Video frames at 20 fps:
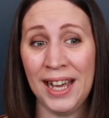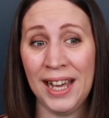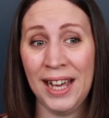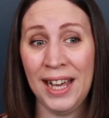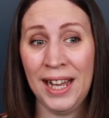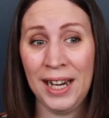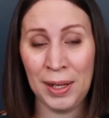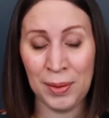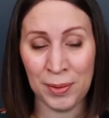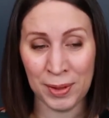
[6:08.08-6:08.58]

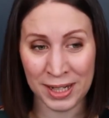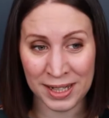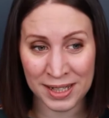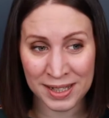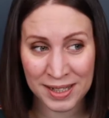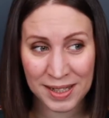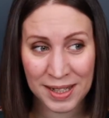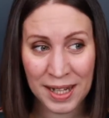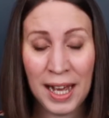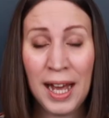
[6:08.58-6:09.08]

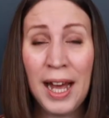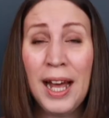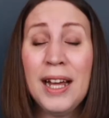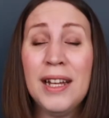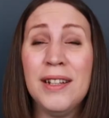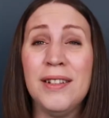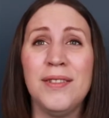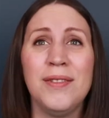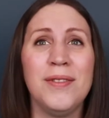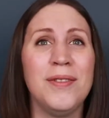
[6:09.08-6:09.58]
Anyways, I
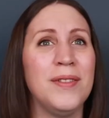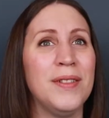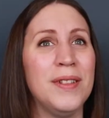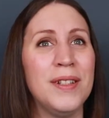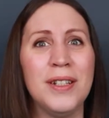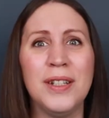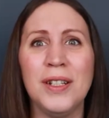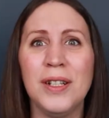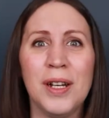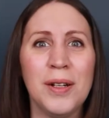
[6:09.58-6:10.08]

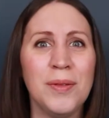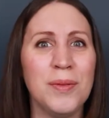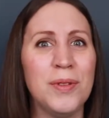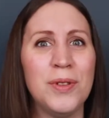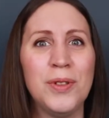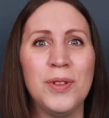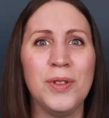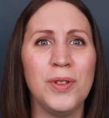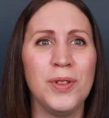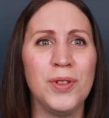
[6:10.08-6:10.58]

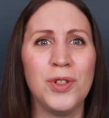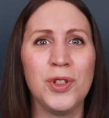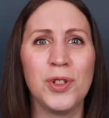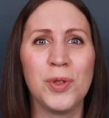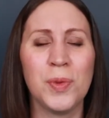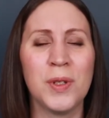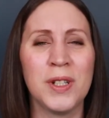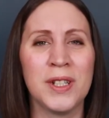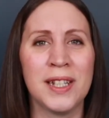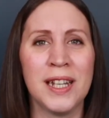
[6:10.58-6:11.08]
just
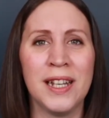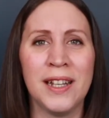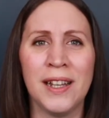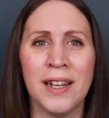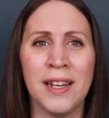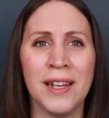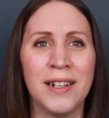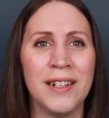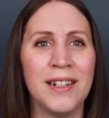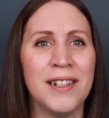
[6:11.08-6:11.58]
want to say
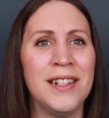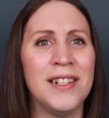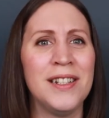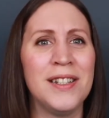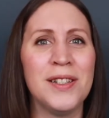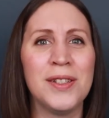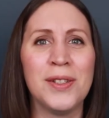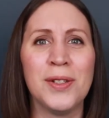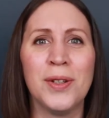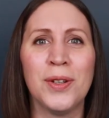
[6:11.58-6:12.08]
that
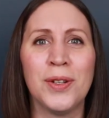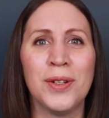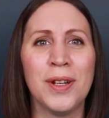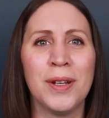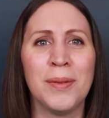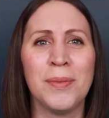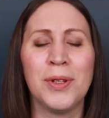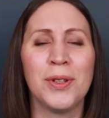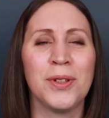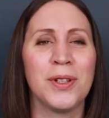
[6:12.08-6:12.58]

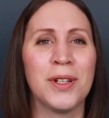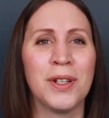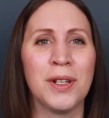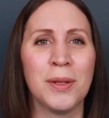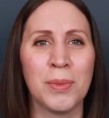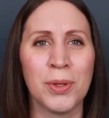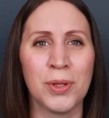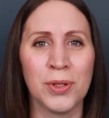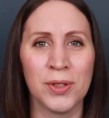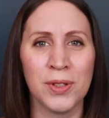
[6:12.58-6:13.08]
I'm not the kind of
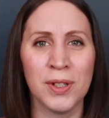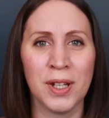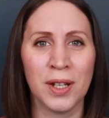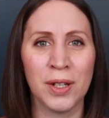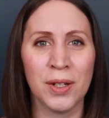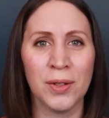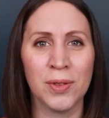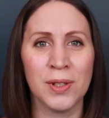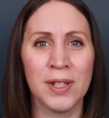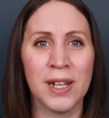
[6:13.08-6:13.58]
person that
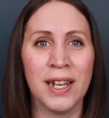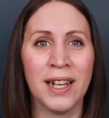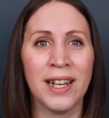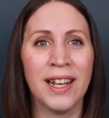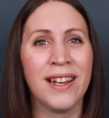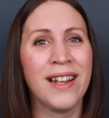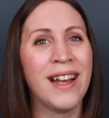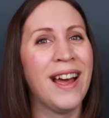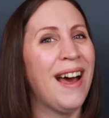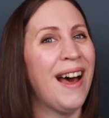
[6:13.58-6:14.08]
goes
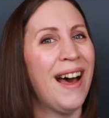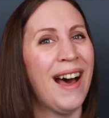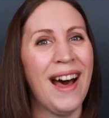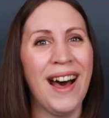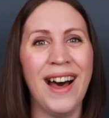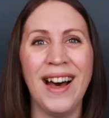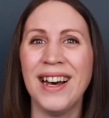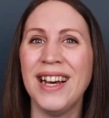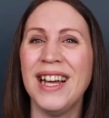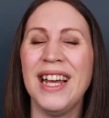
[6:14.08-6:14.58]
like,
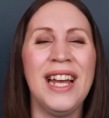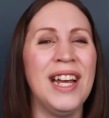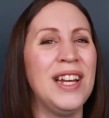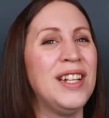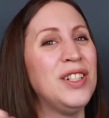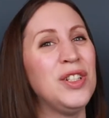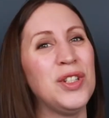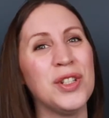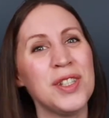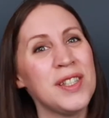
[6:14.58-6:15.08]

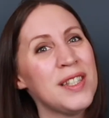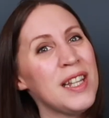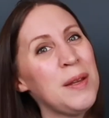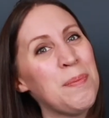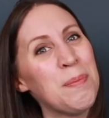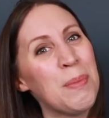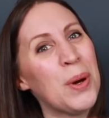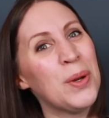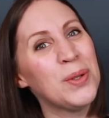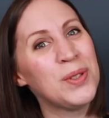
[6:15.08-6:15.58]
just stay
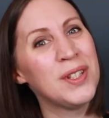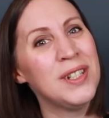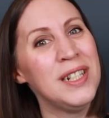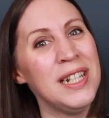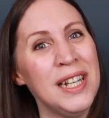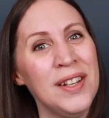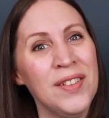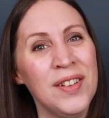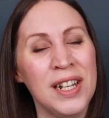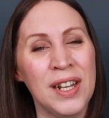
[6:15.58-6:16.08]

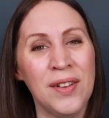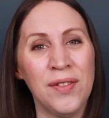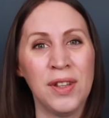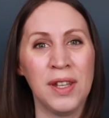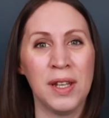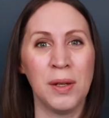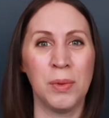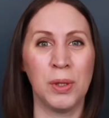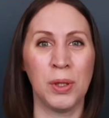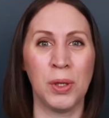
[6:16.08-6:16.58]
positive and
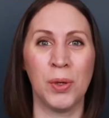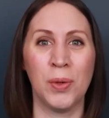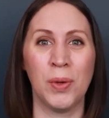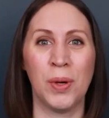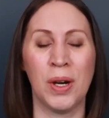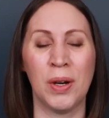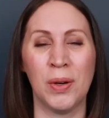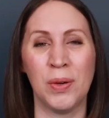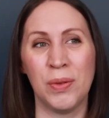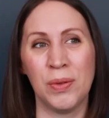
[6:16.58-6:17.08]
everything will
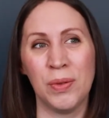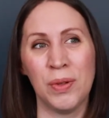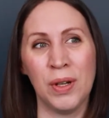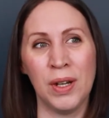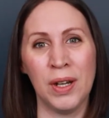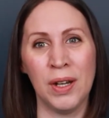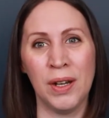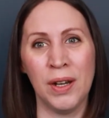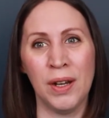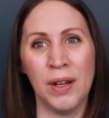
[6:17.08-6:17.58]
go
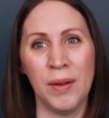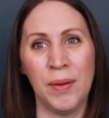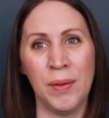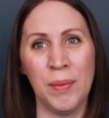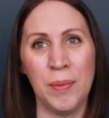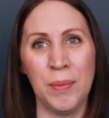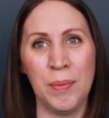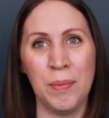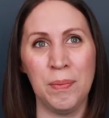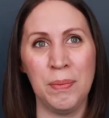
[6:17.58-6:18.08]

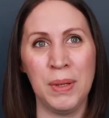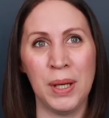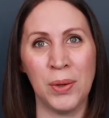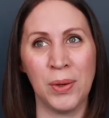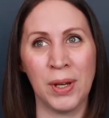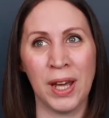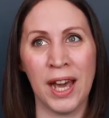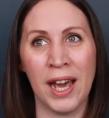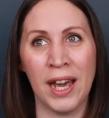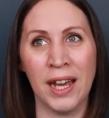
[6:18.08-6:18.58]
be
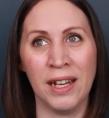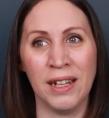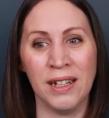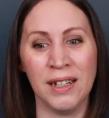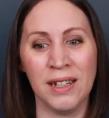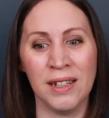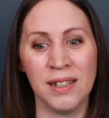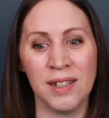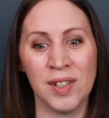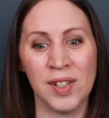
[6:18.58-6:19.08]
okay.
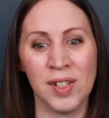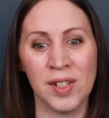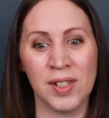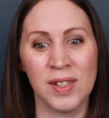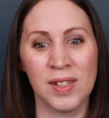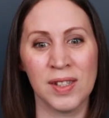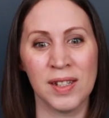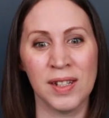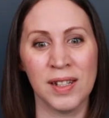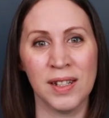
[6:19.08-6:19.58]
It's
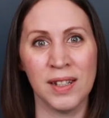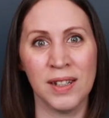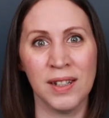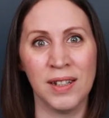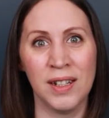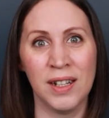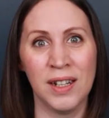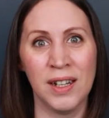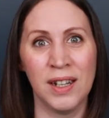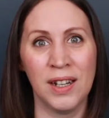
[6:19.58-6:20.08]
just,
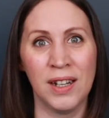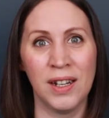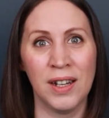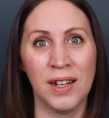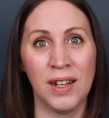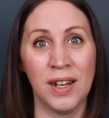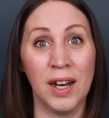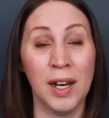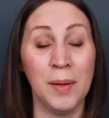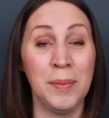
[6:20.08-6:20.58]

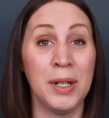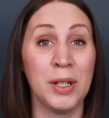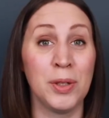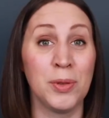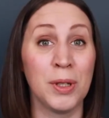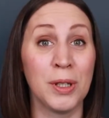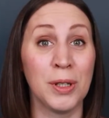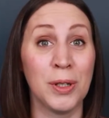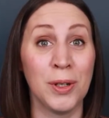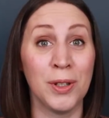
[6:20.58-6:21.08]
I'm here to
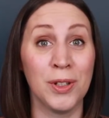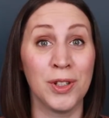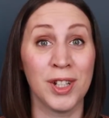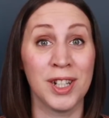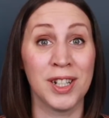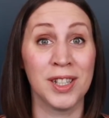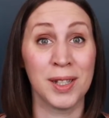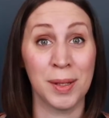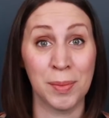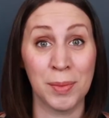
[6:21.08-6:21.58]
acknowledge
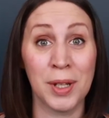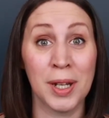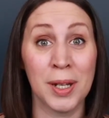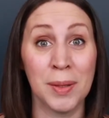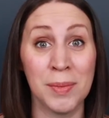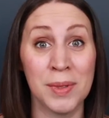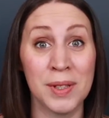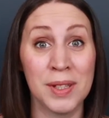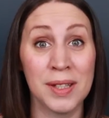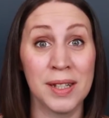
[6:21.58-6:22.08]
that
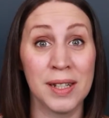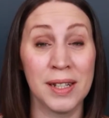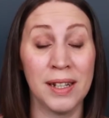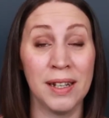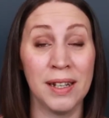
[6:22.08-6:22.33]
sometimes